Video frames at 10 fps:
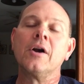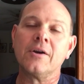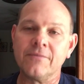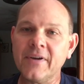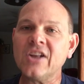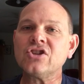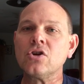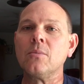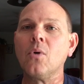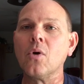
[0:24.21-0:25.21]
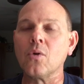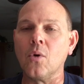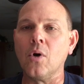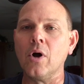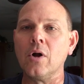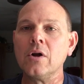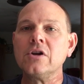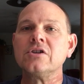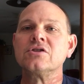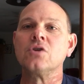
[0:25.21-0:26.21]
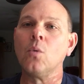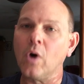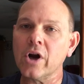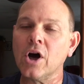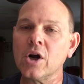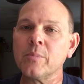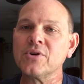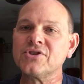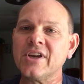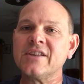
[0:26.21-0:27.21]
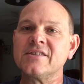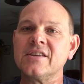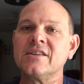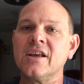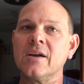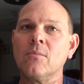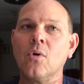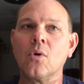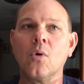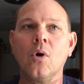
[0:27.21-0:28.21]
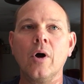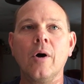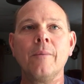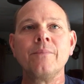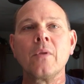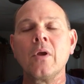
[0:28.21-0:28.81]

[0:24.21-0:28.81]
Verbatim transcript: conventional motor oil to 100% synthetic motor oil.